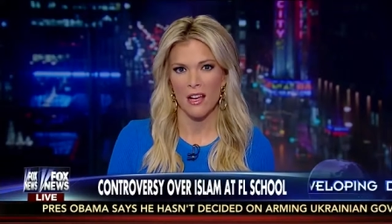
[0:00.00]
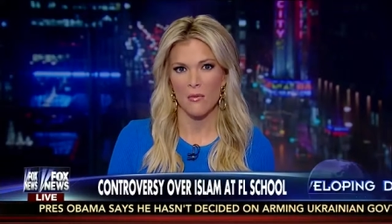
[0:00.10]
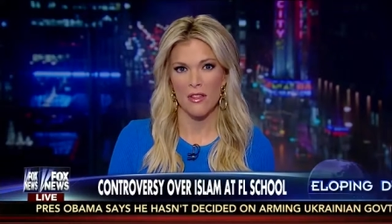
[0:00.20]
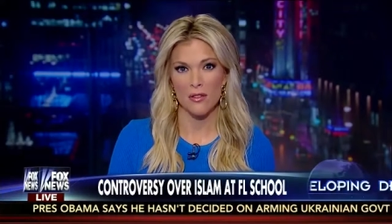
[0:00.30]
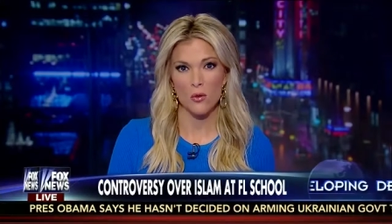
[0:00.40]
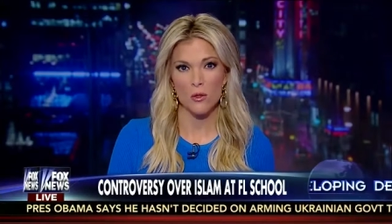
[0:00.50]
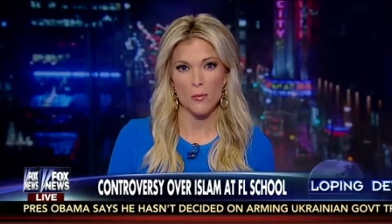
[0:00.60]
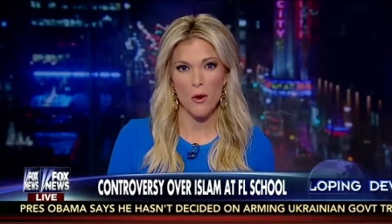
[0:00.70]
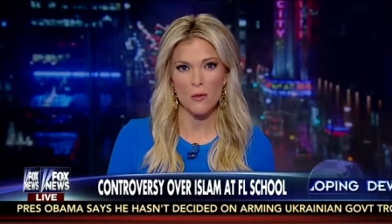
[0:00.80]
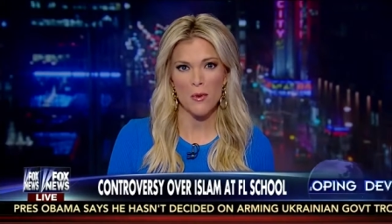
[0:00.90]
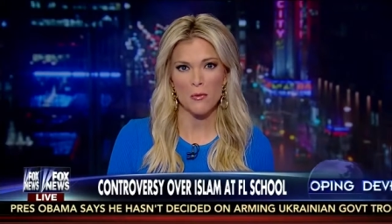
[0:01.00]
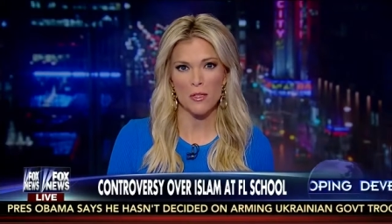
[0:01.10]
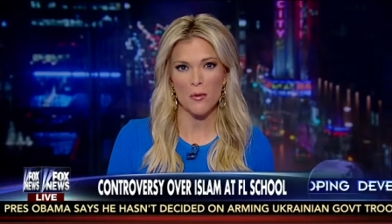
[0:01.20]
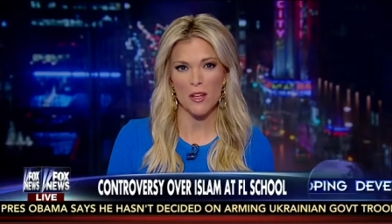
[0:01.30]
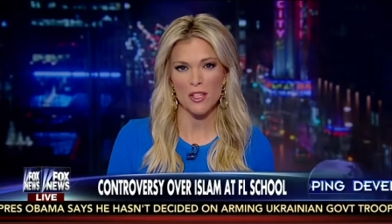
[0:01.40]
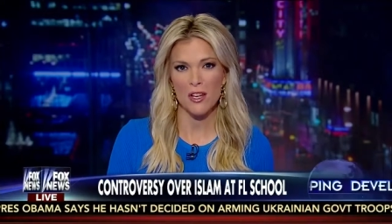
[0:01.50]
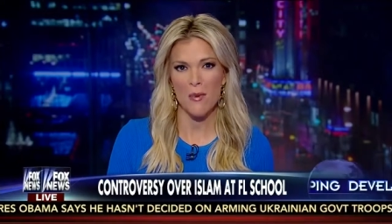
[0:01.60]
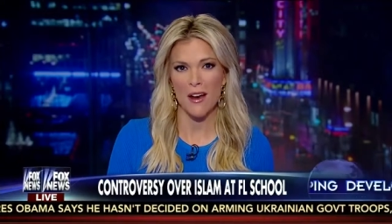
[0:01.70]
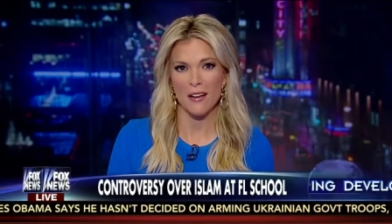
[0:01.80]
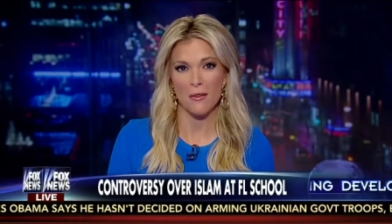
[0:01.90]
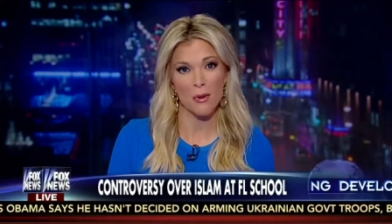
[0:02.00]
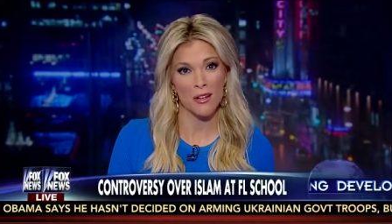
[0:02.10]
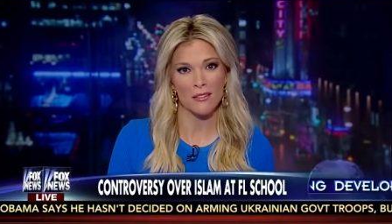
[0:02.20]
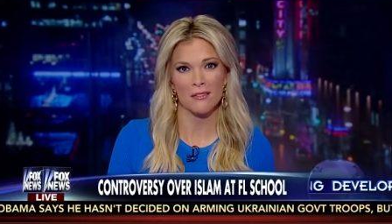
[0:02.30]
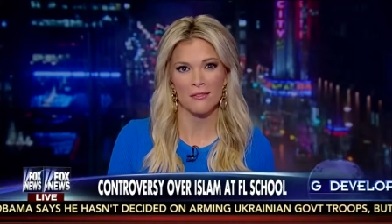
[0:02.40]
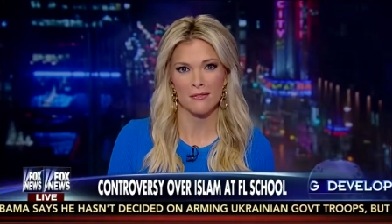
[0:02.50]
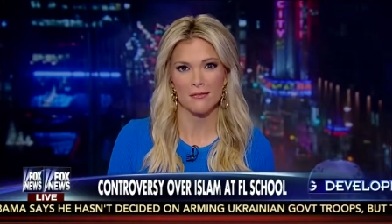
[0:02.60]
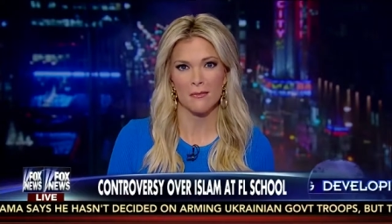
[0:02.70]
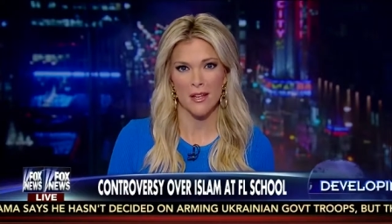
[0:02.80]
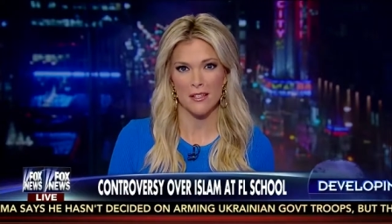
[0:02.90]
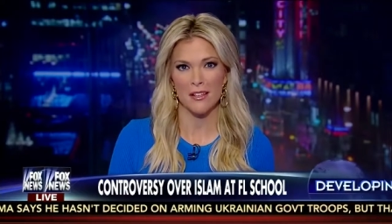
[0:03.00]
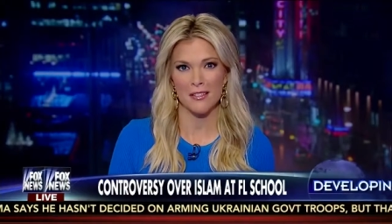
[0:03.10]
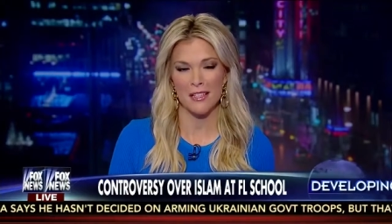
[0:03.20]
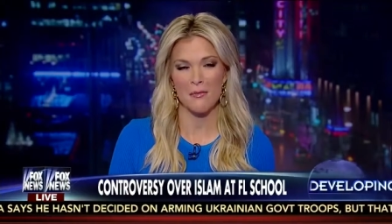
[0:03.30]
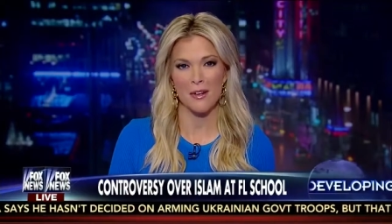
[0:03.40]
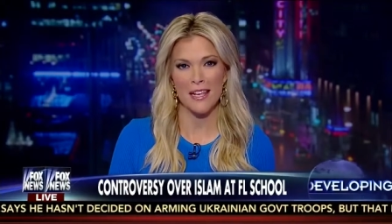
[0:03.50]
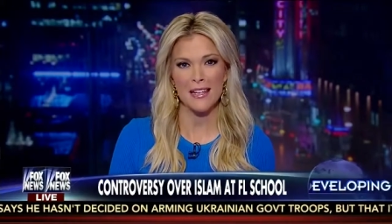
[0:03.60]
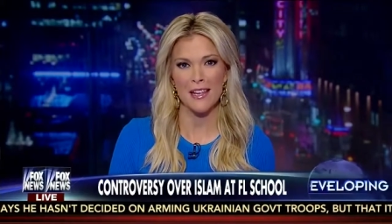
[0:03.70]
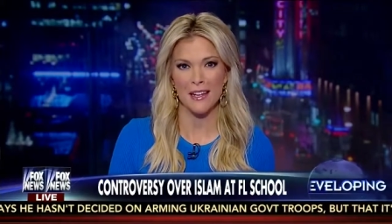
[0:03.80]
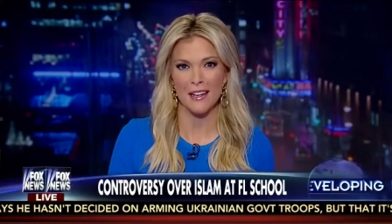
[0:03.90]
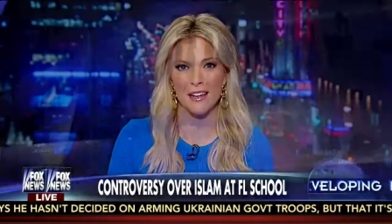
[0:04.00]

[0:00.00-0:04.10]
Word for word: And when the school spokesman was questioned about it, well, wait till you see what he did.